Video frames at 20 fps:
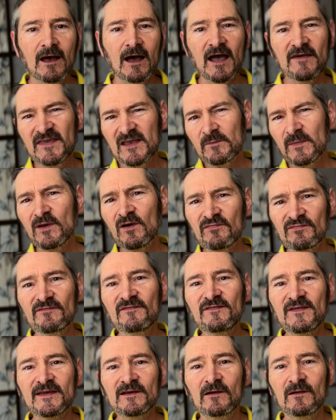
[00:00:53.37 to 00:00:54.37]
I think we often
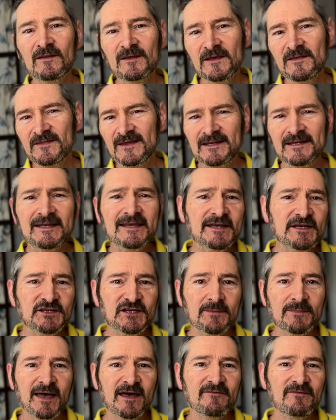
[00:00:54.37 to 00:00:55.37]
feel that
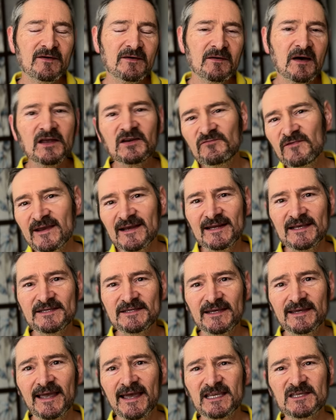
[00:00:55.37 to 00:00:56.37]
leadership have
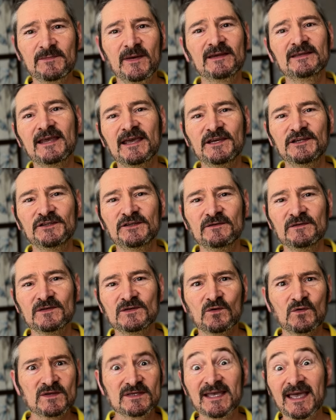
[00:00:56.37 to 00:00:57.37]
unrealistic expectations
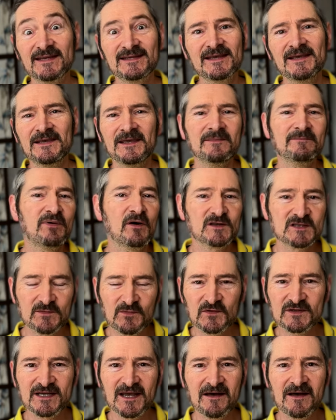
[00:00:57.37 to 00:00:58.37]
or set
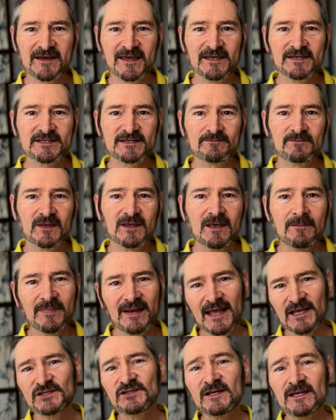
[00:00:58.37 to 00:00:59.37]
impossible targets, but
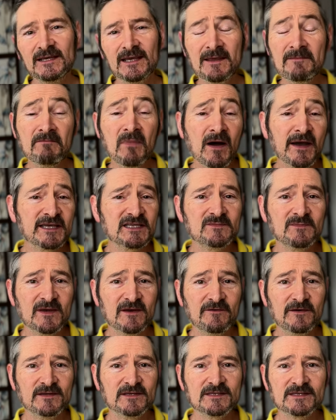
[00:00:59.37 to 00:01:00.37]
actually, in my
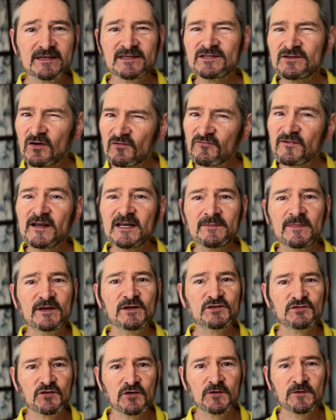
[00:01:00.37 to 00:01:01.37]
experience, that's not really been
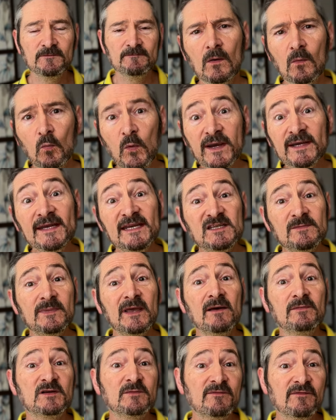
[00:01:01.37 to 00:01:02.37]
true. We need to be
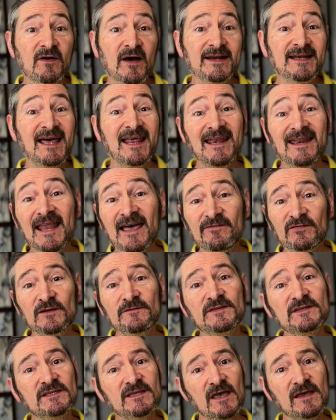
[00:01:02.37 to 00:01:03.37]
able to provide a level of
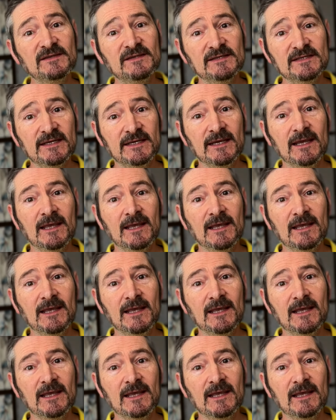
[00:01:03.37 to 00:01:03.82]
certainty